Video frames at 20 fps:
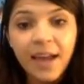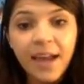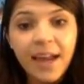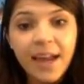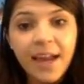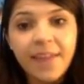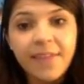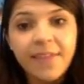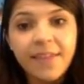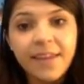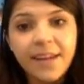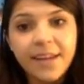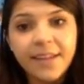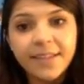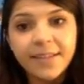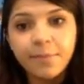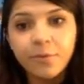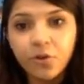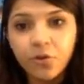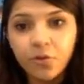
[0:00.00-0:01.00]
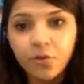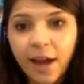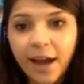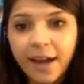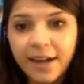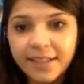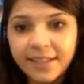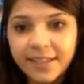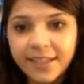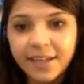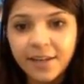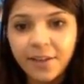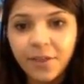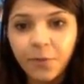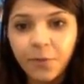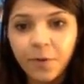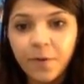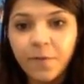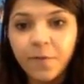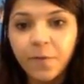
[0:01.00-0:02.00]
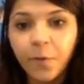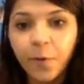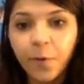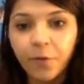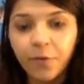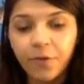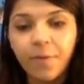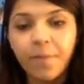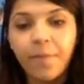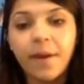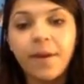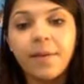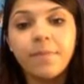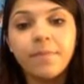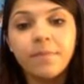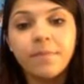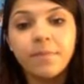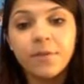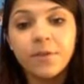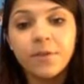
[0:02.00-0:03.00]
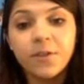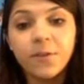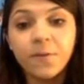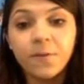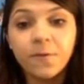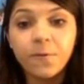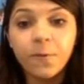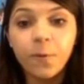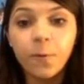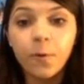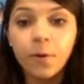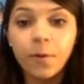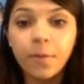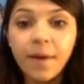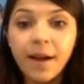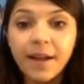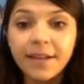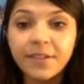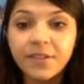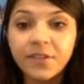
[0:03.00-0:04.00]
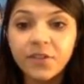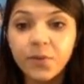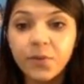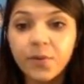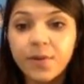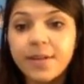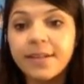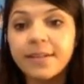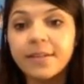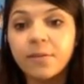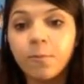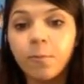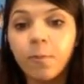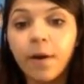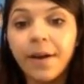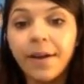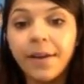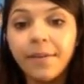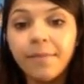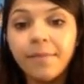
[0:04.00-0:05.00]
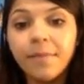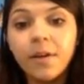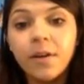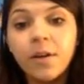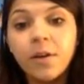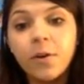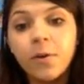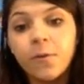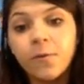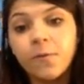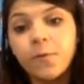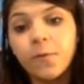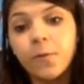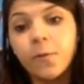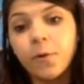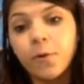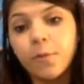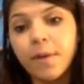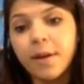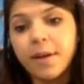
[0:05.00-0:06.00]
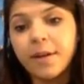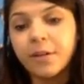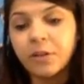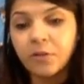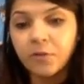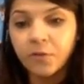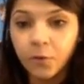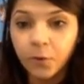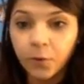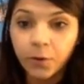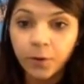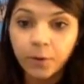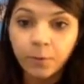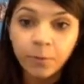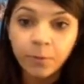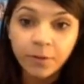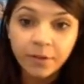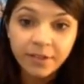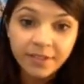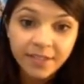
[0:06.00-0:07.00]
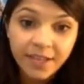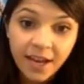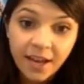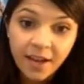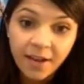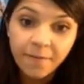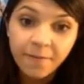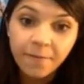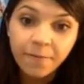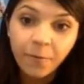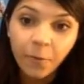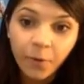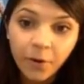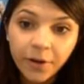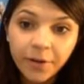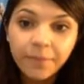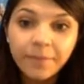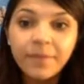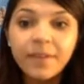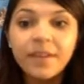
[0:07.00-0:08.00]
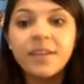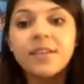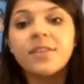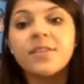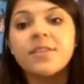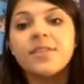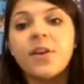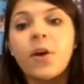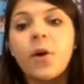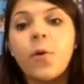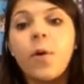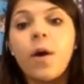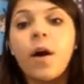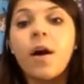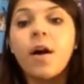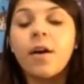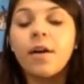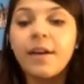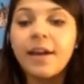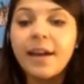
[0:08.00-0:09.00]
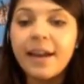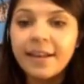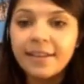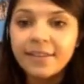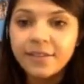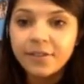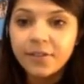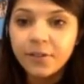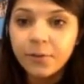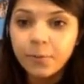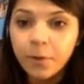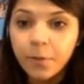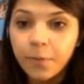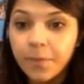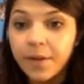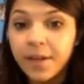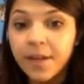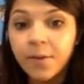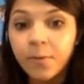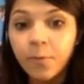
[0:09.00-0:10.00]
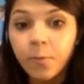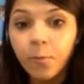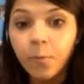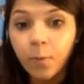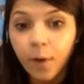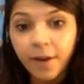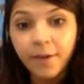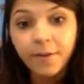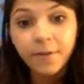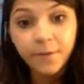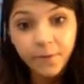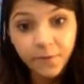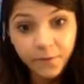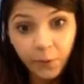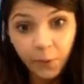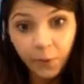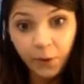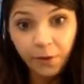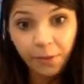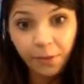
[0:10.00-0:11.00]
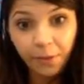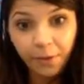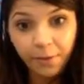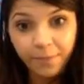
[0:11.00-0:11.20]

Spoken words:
and then I subtracted 3/4 from it. So 4 minus 3 is 1. 4 minus 4 will stay 4. So our answer will be 1/4.